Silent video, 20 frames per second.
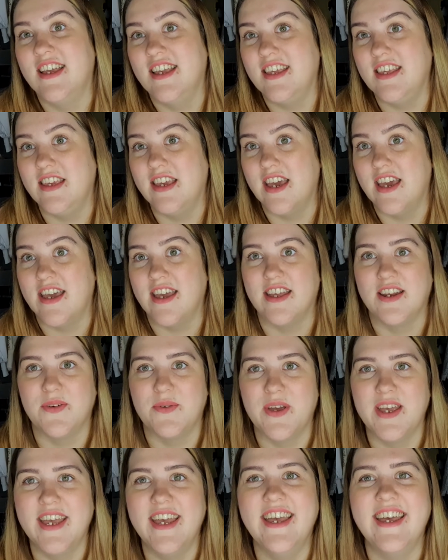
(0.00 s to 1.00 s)
Yeah,
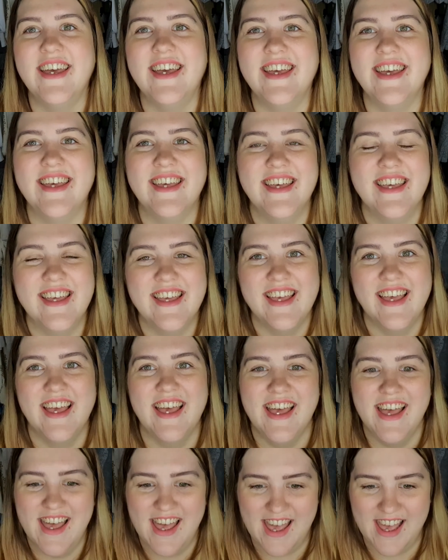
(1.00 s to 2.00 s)
anyway.
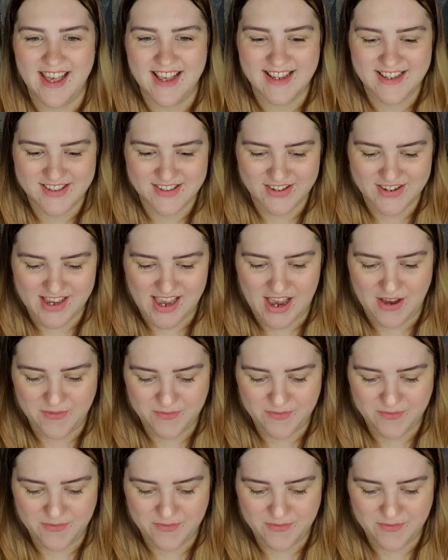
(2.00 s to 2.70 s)
So yeah,